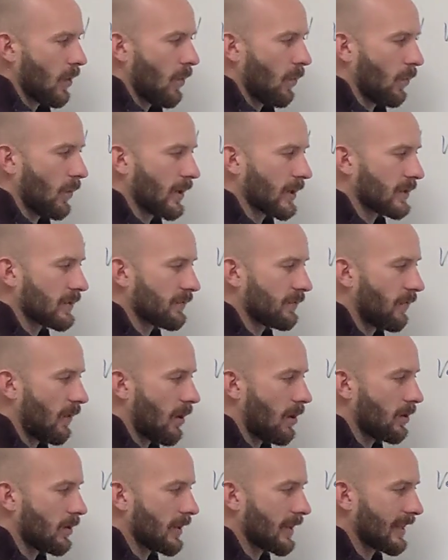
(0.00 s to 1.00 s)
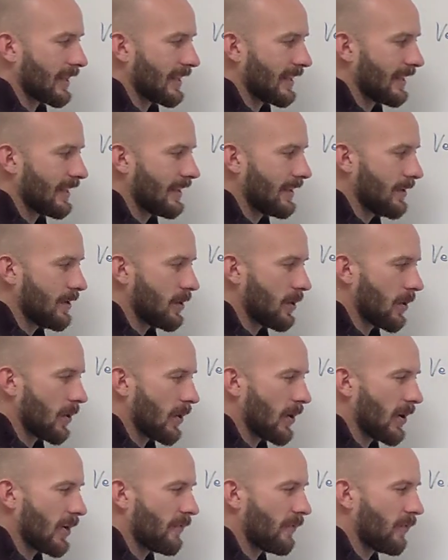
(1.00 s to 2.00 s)
When it's falling
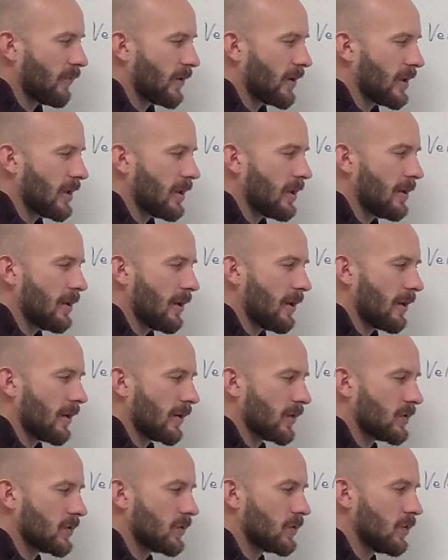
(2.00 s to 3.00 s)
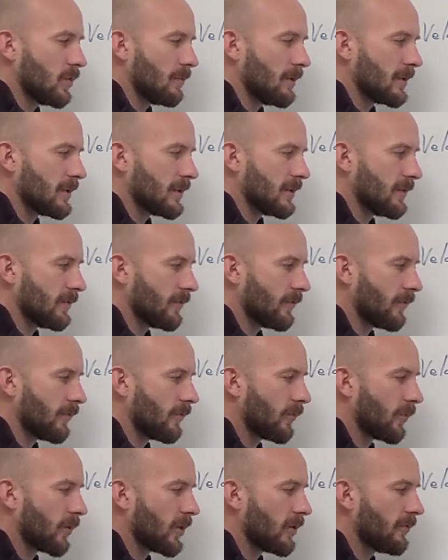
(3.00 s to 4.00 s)
here, if we assume it's in
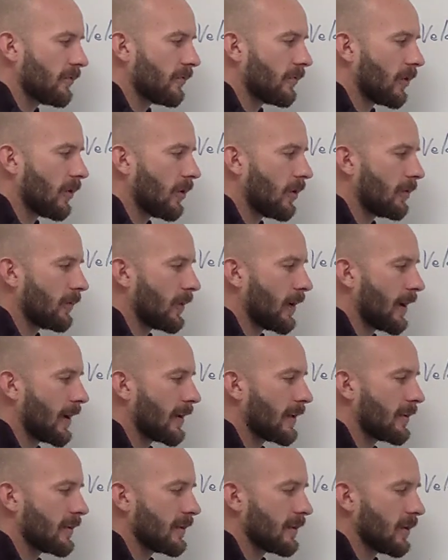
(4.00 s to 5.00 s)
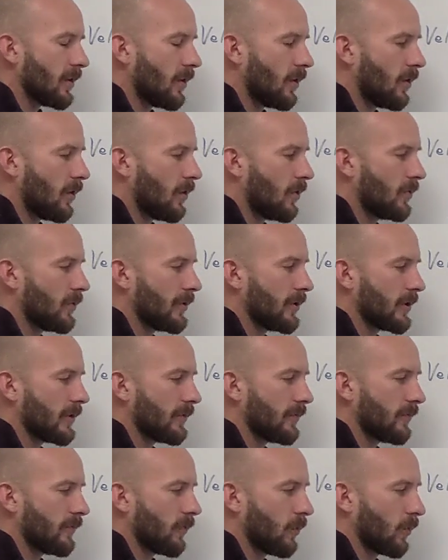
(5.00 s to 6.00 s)
free fall, right, the only
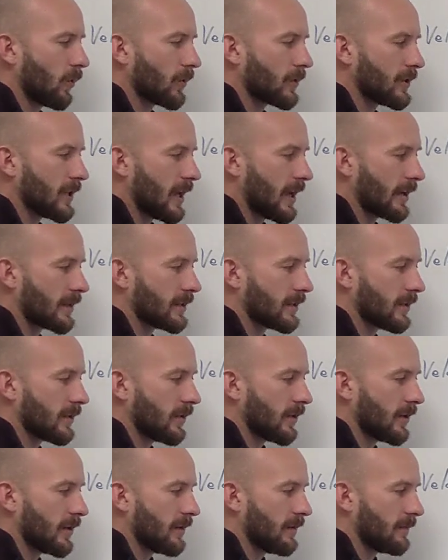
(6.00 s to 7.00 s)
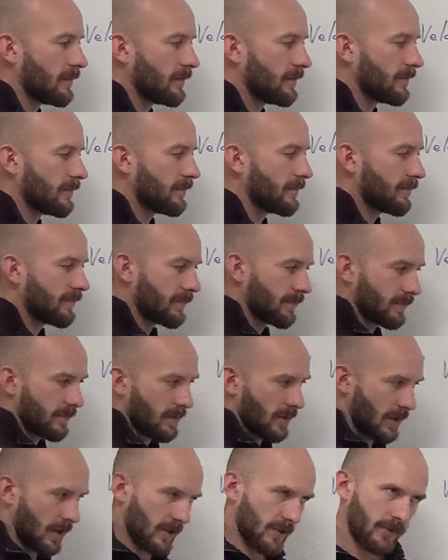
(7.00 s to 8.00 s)
force acting on it
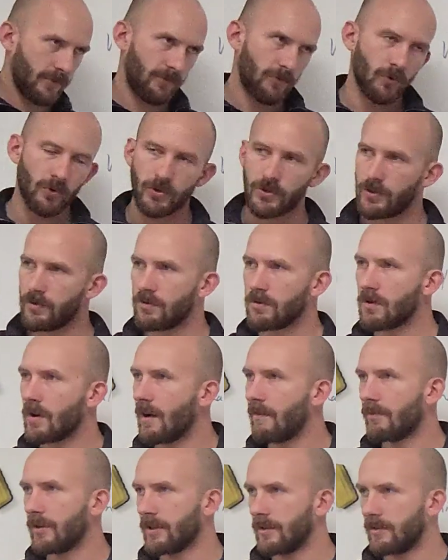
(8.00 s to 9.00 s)
is the force due to gravity.